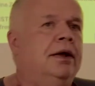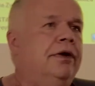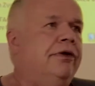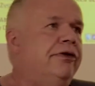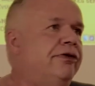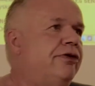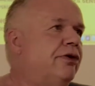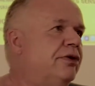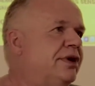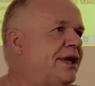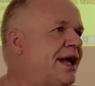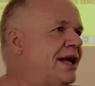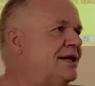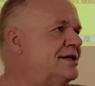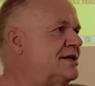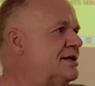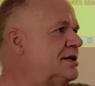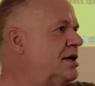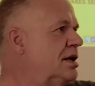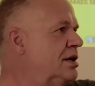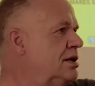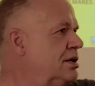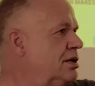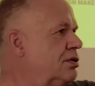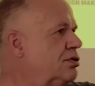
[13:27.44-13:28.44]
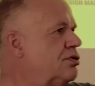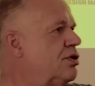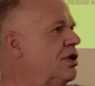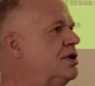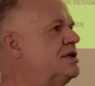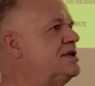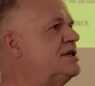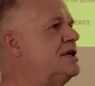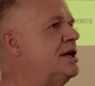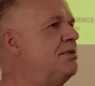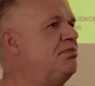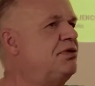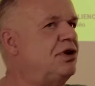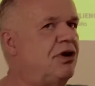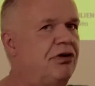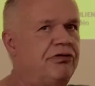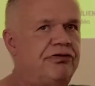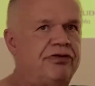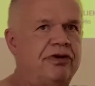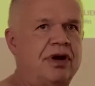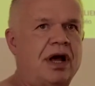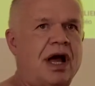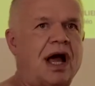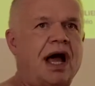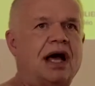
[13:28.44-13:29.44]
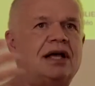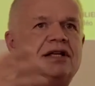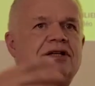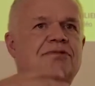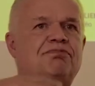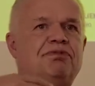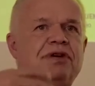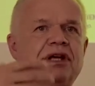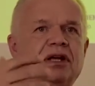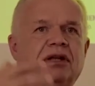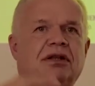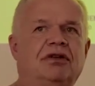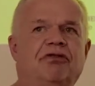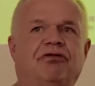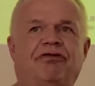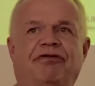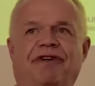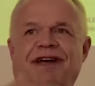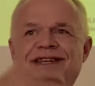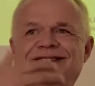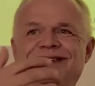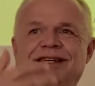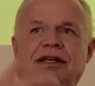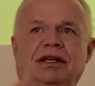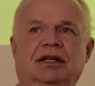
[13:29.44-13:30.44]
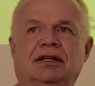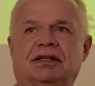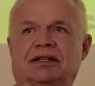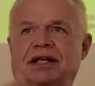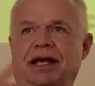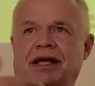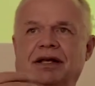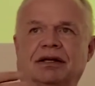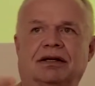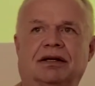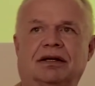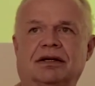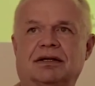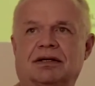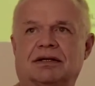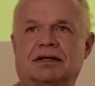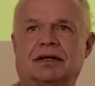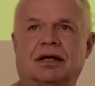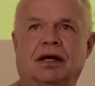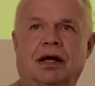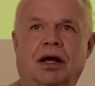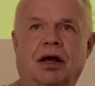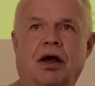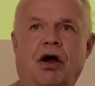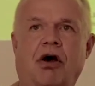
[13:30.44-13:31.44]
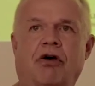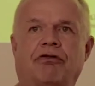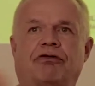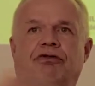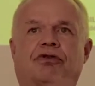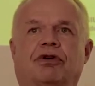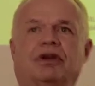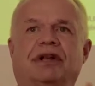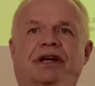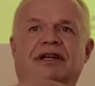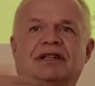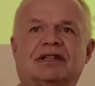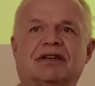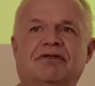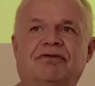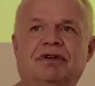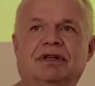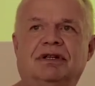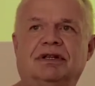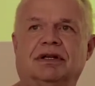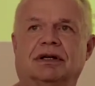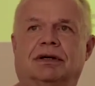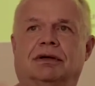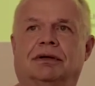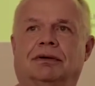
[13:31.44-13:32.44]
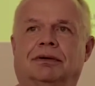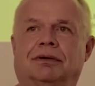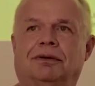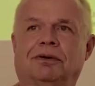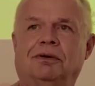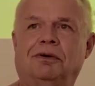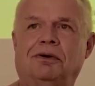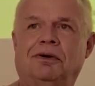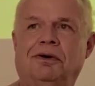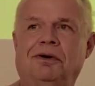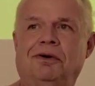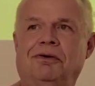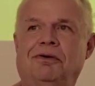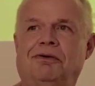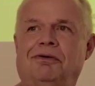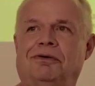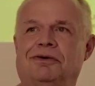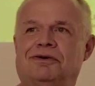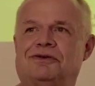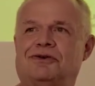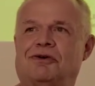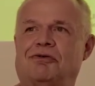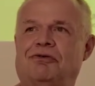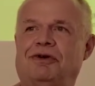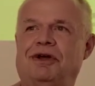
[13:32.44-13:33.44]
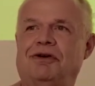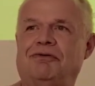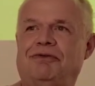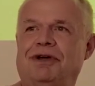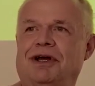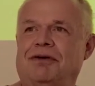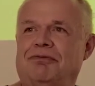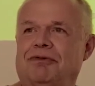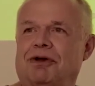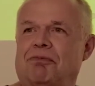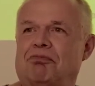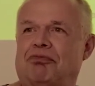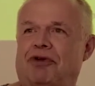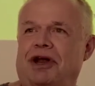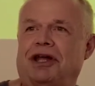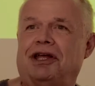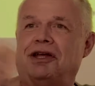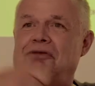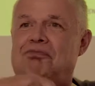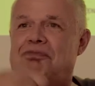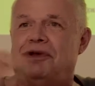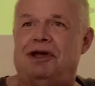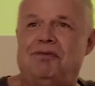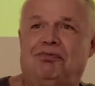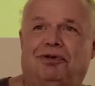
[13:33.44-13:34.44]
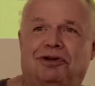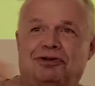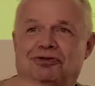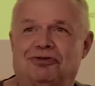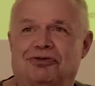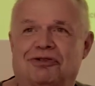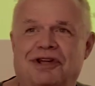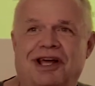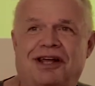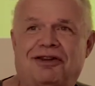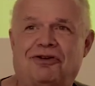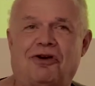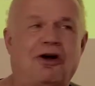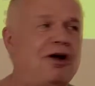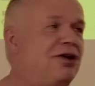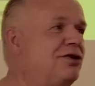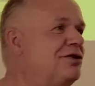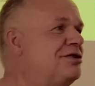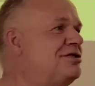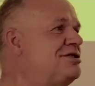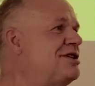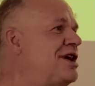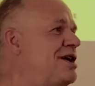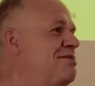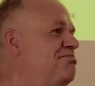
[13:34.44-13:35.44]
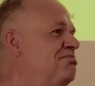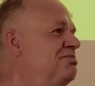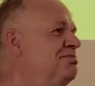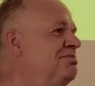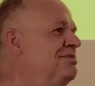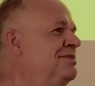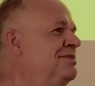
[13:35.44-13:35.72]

So that's the concept of us being the facilitators of connectivity. So we're bringing people together all the